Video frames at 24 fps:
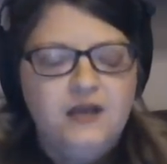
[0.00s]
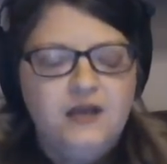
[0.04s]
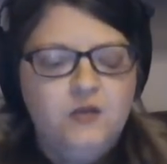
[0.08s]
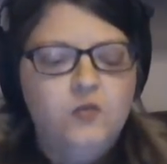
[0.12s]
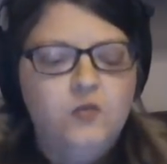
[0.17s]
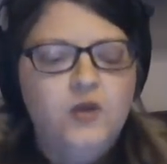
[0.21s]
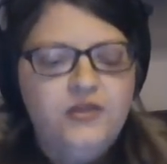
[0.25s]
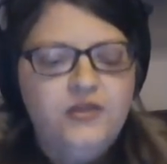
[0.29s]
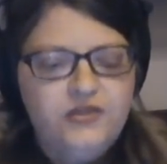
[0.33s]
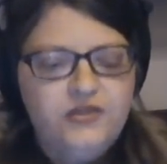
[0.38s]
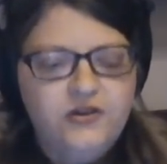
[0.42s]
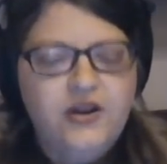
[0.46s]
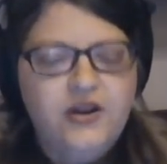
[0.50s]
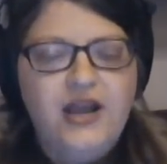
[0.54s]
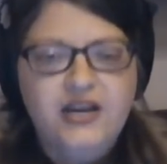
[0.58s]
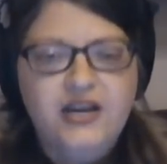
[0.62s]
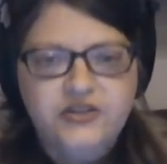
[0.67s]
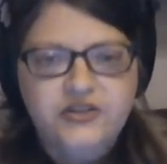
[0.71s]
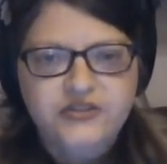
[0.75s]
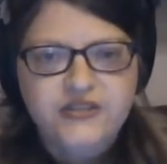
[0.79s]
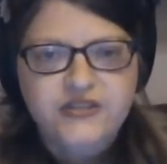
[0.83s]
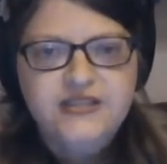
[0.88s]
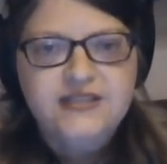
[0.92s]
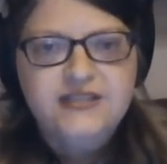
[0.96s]
what they're
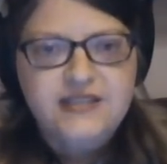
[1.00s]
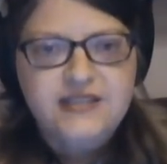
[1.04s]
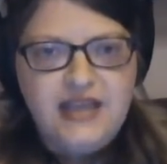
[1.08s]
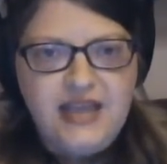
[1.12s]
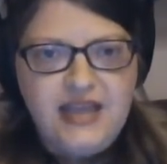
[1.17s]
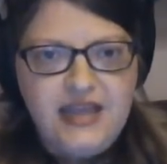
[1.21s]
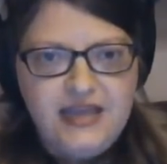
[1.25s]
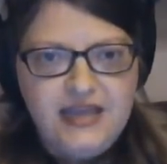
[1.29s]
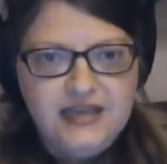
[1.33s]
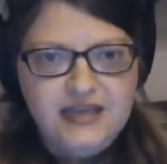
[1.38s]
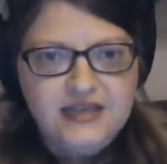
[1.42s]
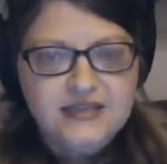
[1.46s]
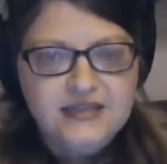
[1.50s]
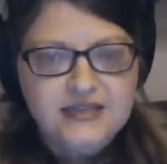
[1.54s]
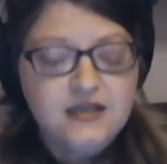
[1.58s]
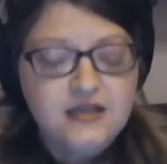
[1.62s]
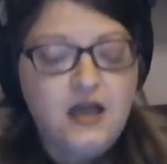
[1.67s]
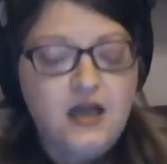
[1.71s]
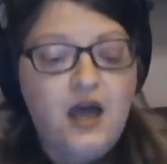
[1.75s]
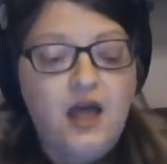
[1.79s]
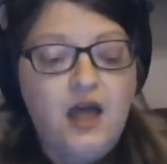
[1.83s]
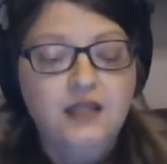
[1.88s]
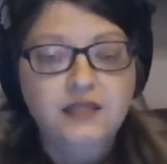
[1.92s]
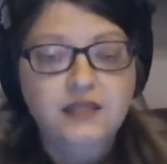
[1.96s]
actually saying is,
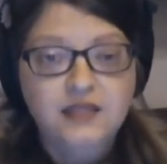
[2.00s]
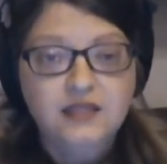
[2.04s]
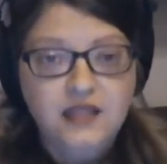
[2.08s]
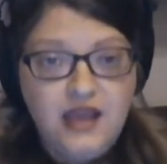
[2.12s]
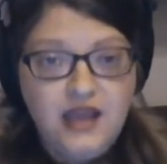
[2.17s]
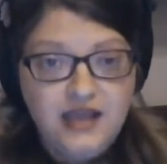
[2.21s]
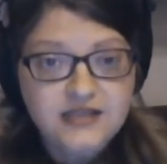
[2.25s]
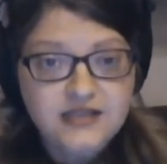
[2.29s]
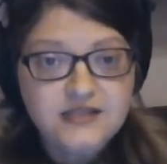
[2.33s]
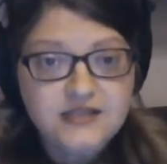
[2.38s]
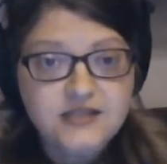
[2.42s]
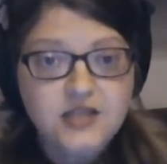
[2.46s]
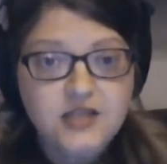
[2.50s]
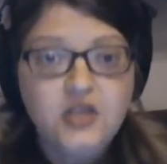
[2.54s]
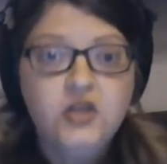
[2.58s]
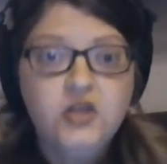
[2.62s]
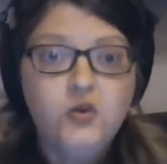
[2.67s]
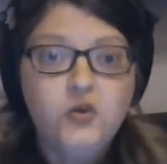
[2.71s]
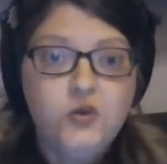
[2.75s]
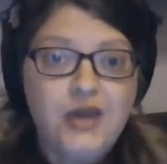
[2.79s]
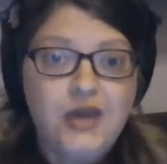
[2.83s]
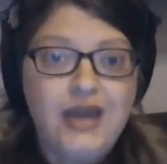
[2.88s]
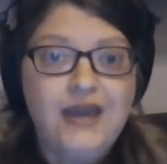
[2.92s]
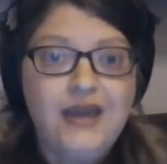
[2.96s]
unless
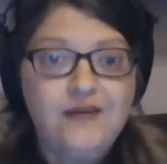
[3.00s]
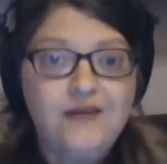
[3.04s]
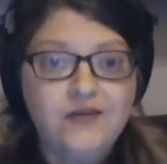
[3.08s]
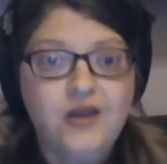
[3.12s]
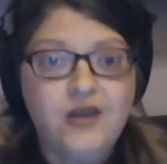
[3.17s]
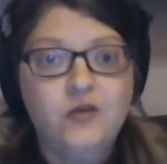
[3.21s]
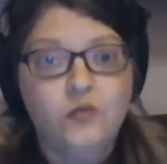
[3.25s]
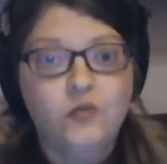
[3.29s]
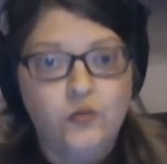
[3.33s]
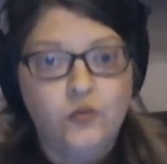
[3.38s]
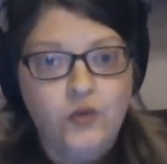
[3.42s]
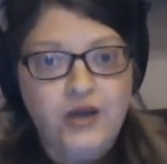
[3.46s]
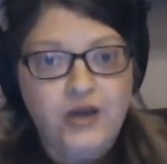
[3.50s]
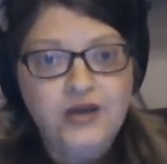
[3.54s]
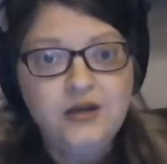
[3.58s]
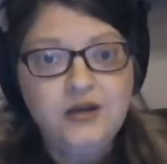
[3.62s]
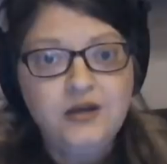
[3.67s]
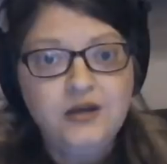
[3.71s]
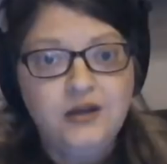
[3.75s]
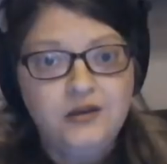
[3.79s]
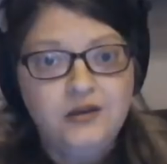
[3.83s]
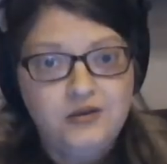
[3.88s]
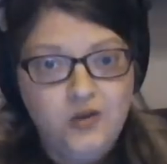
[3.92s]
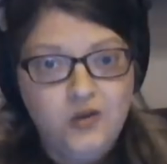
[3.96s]
you gave
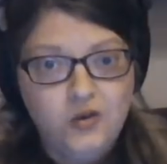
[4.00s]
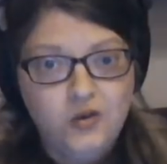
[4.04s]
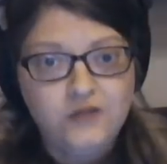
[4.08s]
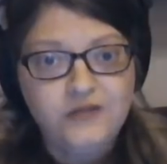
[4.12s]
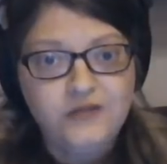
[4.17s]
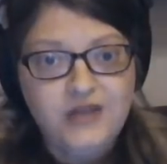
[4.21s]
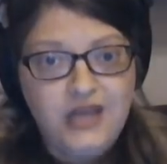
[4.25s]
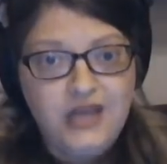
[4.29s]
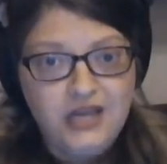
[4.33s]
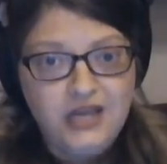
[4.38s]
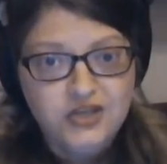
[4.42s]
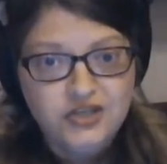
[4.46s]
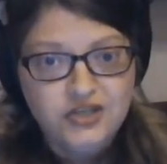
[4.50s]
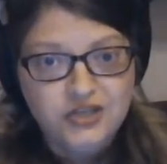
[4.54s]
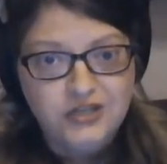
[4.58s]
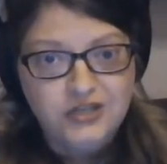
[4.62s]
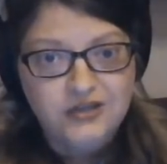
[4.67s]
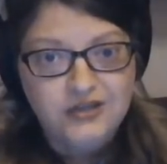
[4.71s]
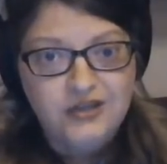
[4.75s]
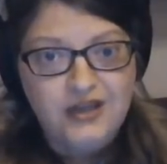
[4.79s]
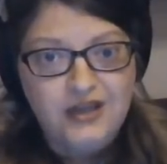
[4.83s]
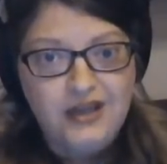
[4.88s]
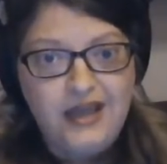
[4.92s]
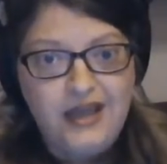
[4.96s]
written
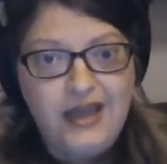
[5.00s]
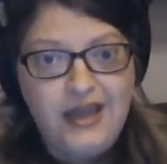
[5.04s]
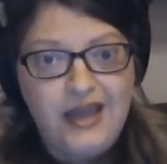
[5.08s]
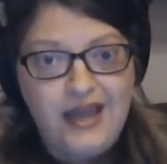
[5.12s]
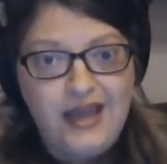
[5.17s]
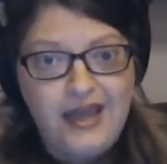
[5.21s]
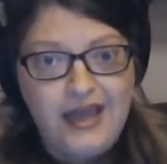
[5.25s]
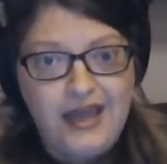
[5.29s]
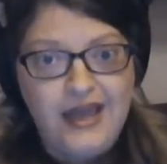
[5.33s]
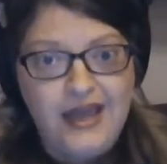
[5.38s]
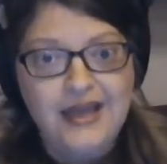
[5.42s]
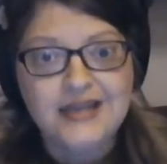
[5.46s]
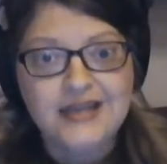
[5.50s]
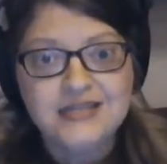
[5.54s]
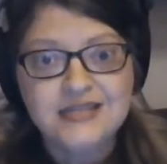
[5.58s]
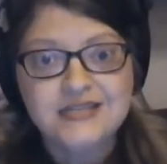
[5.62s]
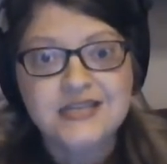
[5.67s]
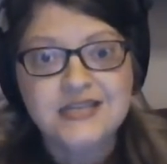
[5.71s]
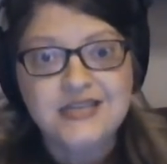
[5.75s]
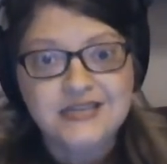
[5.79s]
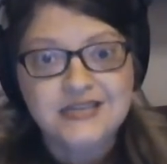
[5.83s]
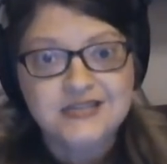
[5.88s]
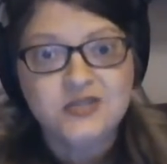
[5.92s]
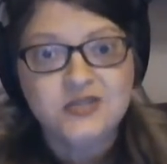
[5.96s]
notification as
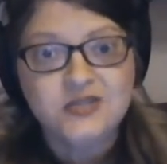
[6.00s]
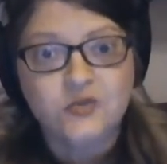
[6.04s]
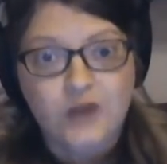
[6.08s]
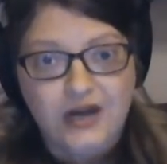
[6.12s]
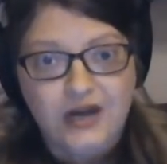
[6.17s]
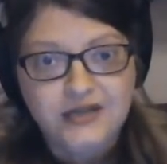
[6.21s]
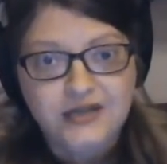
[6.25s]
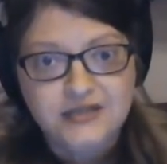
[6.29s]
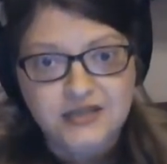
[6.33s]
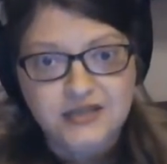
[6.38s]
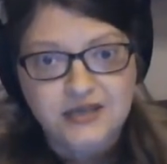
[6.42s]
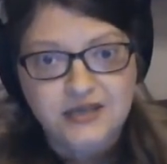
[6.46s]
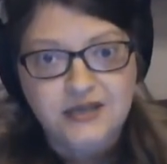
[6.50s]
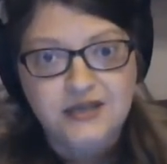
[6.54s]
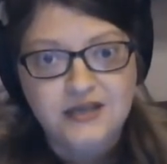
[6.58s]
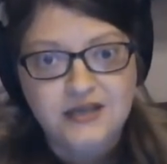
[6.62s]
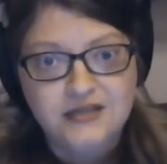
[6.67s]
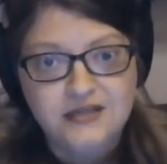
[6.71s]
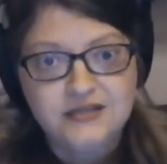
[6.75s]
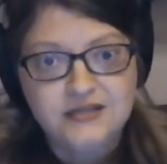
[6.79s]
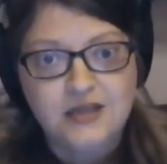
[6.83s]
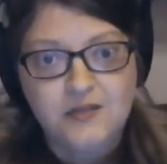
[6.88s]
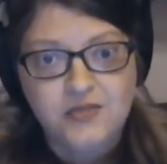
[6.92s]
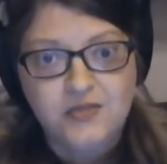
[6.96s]
is directed in
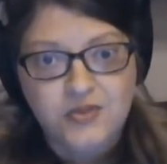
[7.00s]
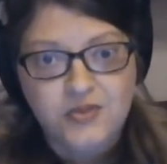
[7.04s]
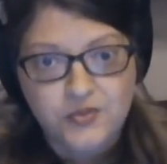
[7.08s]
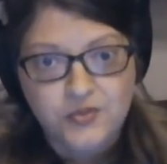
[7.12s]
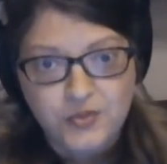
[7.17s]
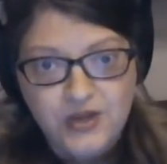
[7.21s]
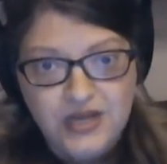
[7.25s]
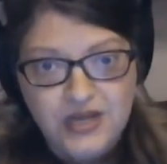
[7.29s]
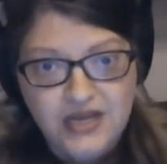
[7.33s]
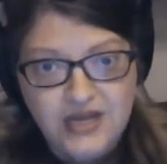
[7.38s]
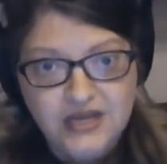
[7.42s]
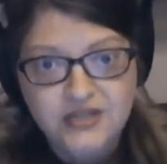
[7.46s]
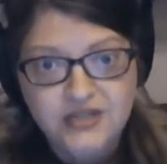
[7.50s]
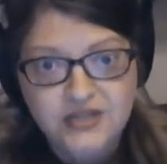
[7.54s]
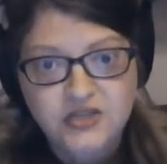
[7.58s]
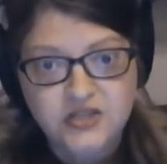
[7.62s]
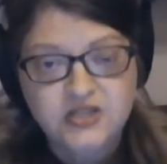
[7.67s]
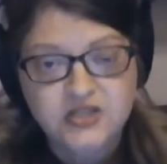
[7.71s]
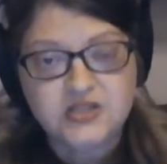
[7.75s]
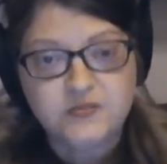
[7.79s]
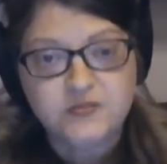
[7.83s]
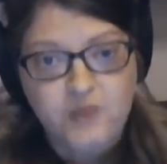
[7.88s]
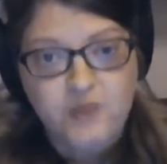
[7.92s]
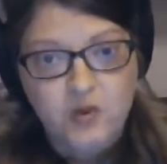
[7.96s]
sub 3 to
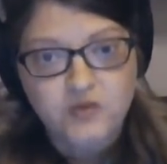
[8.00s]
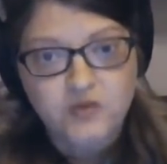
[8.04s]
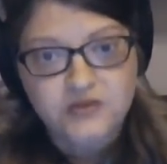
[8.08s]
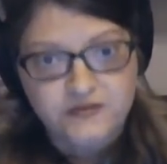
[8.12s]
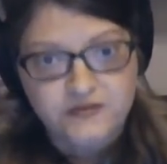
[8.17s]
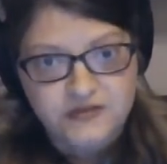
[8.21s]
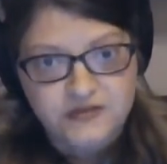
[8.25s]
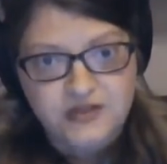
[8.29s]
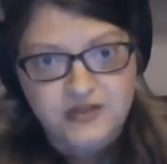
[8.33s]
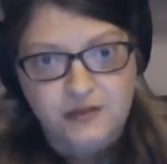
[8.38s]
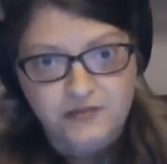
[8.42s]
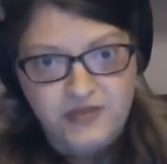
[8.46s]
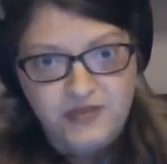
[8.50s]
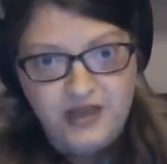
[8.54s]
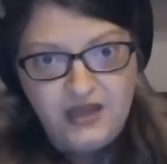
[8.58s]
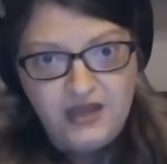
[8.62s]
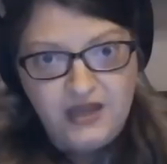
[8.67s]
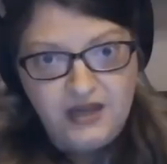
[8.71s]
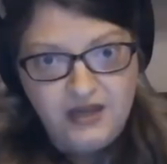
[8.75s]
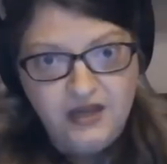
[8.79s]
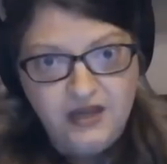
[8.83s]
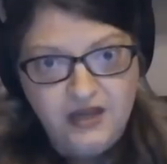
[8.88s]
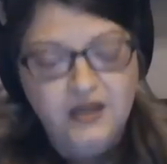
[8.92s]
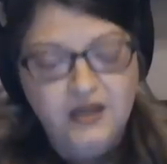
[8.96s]
dispose of
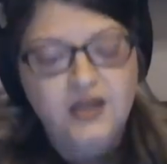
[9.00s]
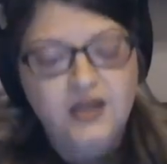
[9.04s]
something,